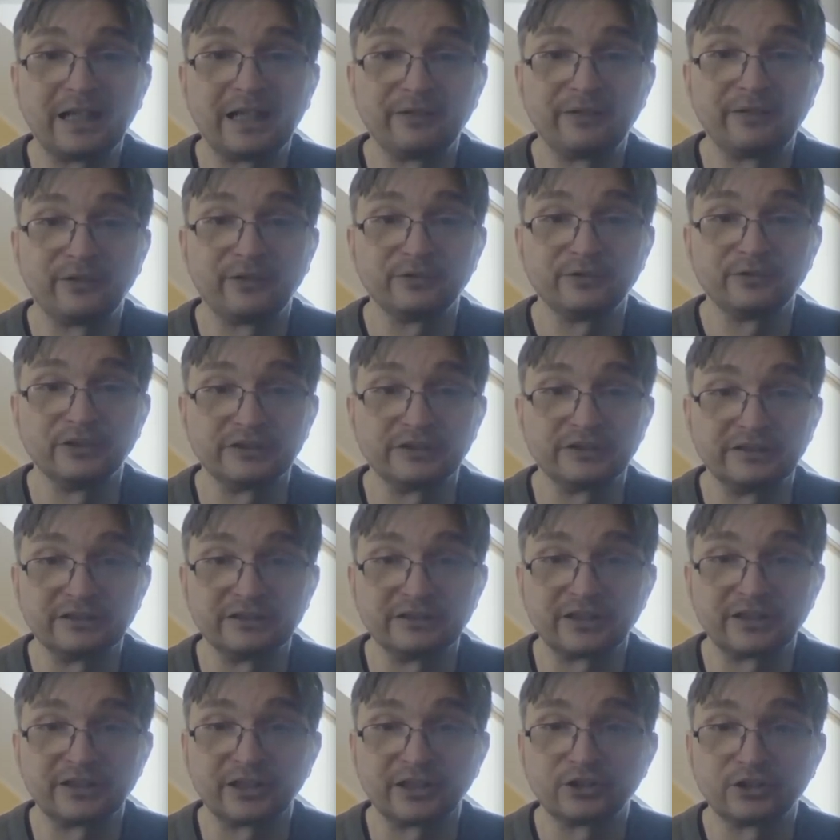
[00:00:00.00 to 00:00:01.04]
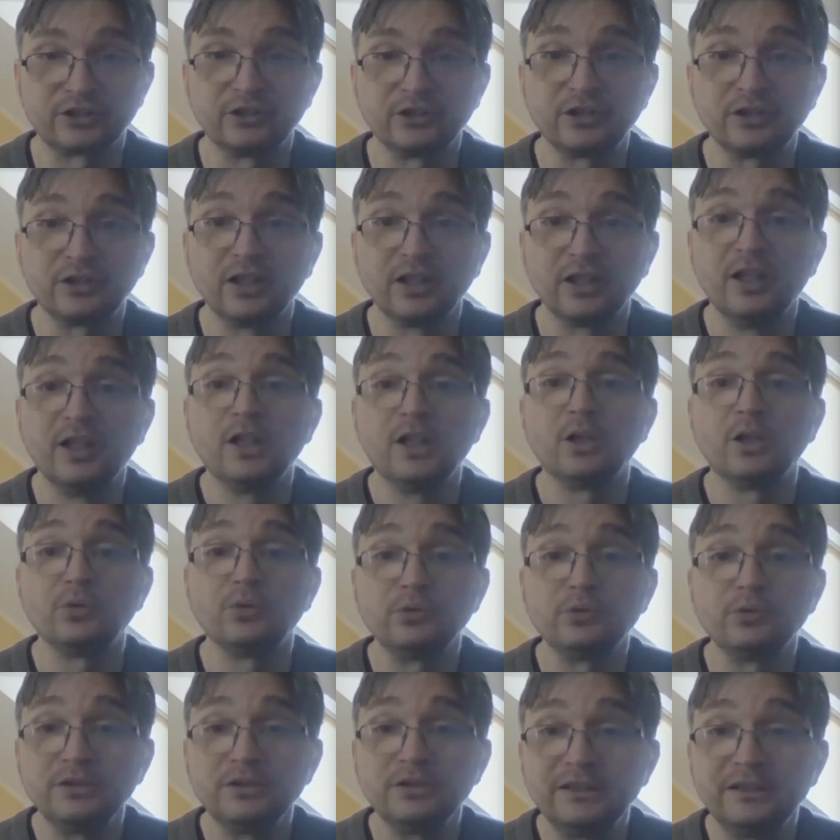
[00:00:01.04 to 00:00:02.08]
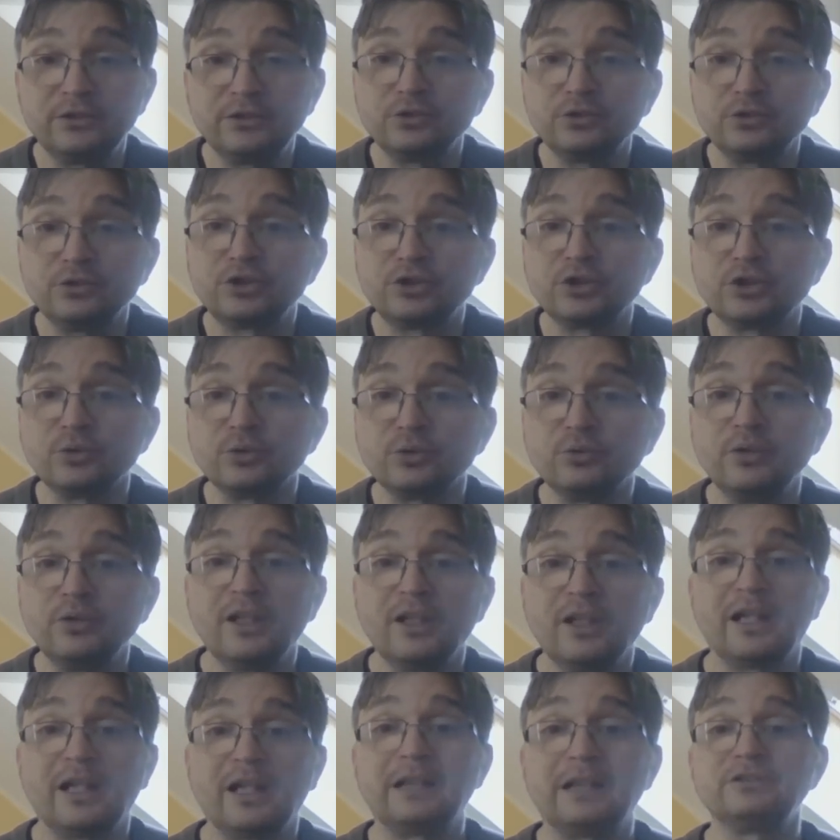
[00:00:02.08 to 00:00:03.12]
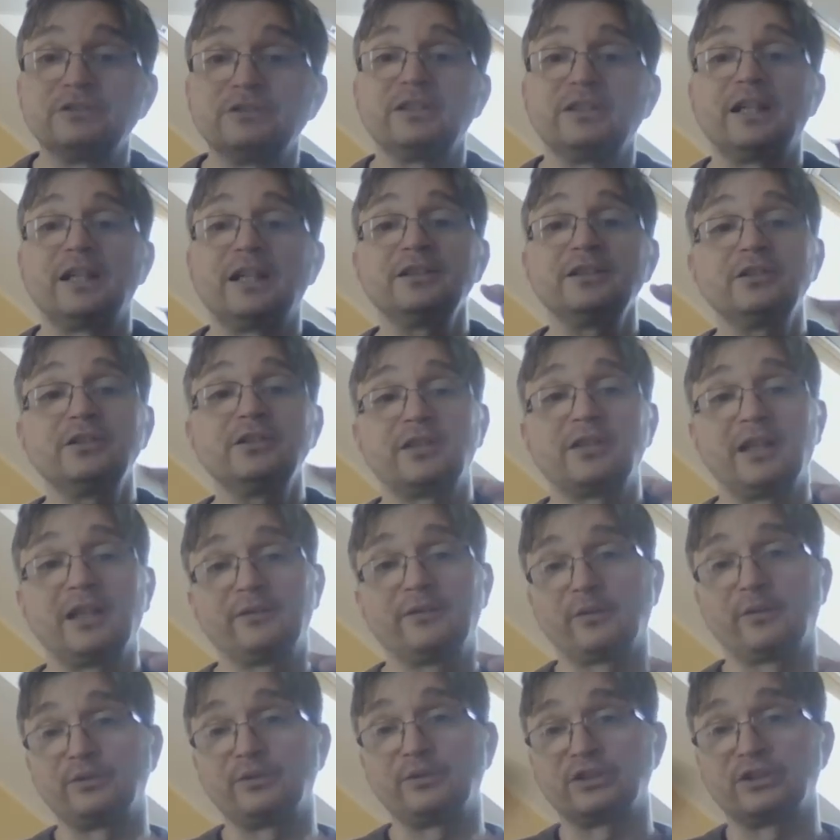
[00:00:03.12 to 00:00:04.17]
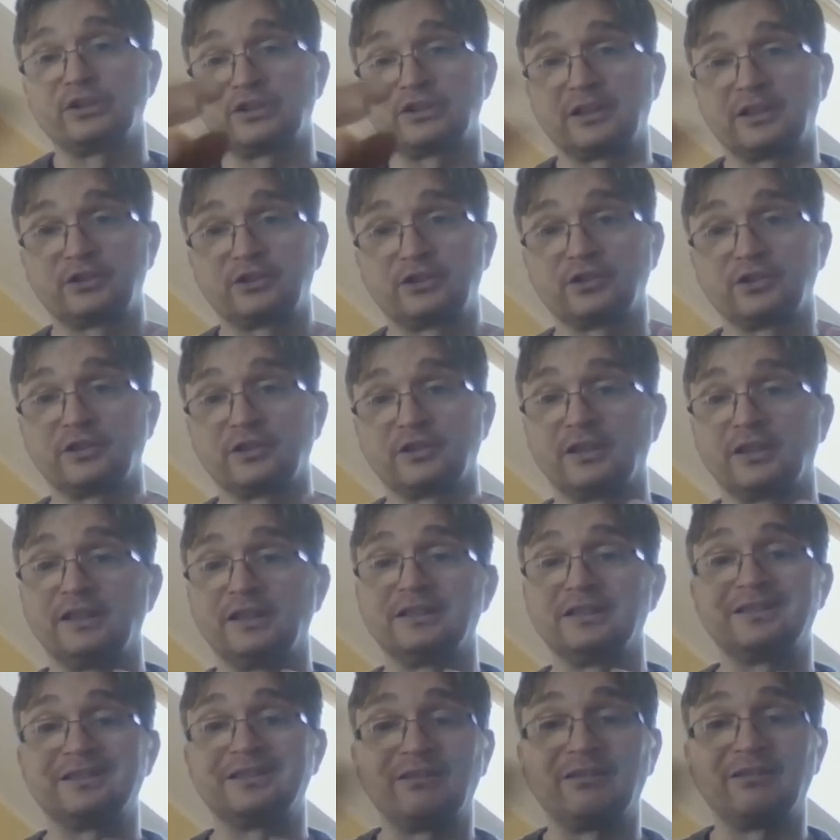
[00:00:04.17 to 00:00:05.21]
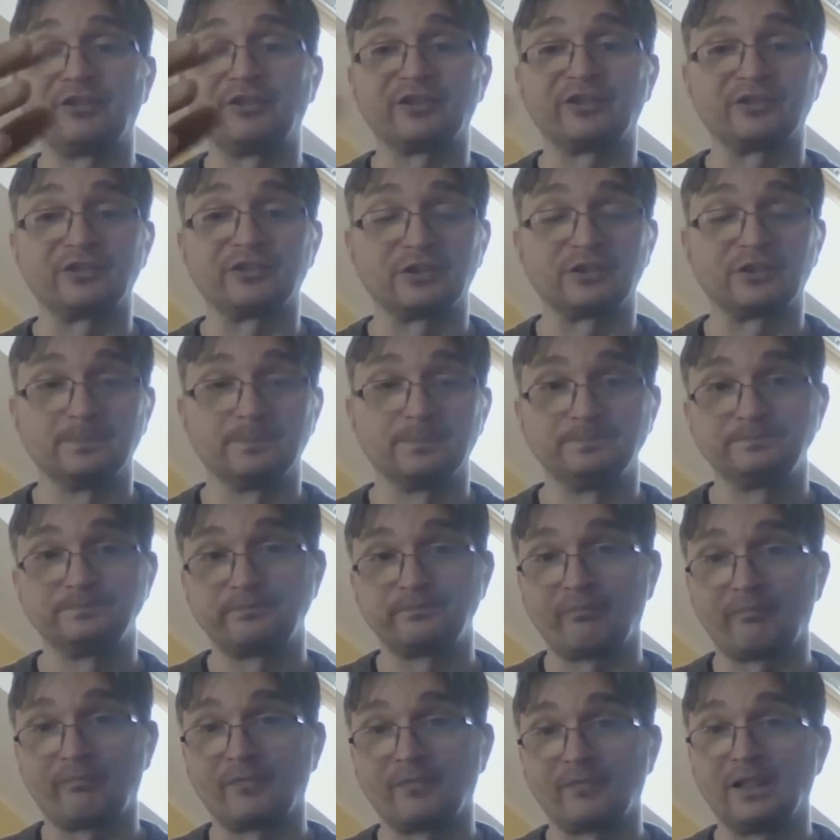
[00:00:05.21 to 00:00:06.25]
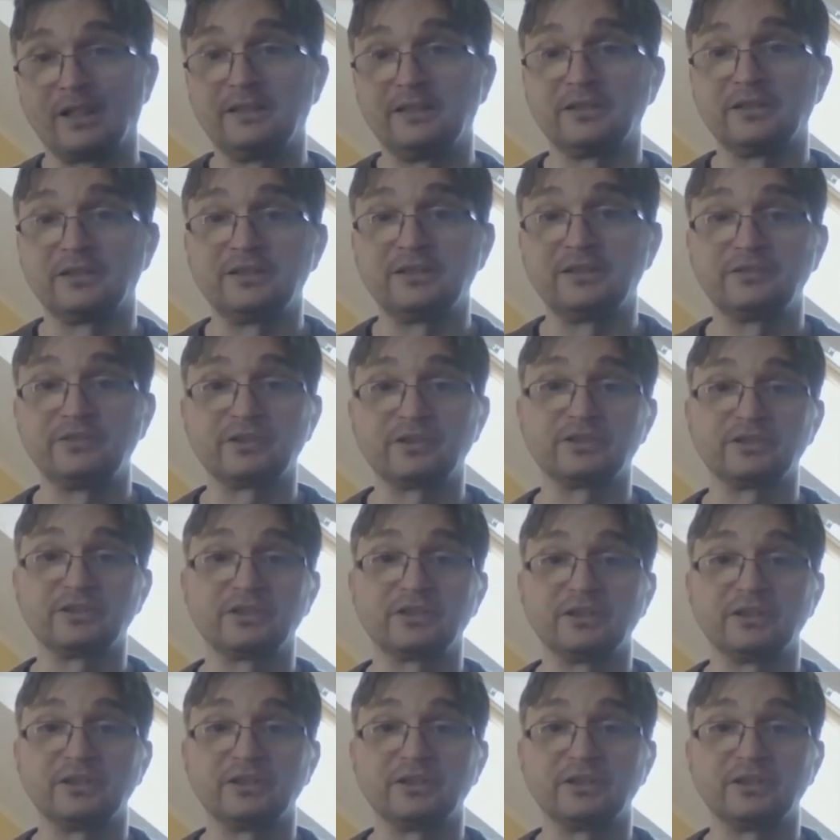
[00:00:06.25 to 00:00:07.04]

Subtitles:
of the structure, only to show how the other half of the structure is different in the different